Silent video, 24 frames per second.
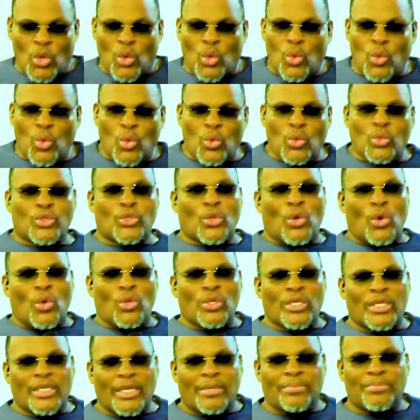Who
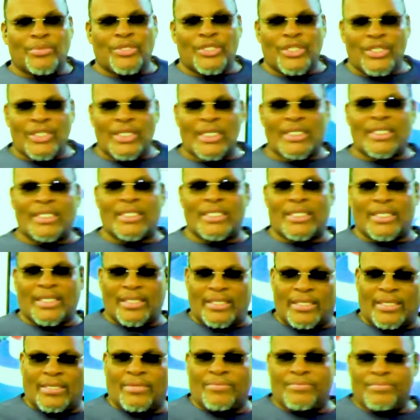told them Jesus is risen?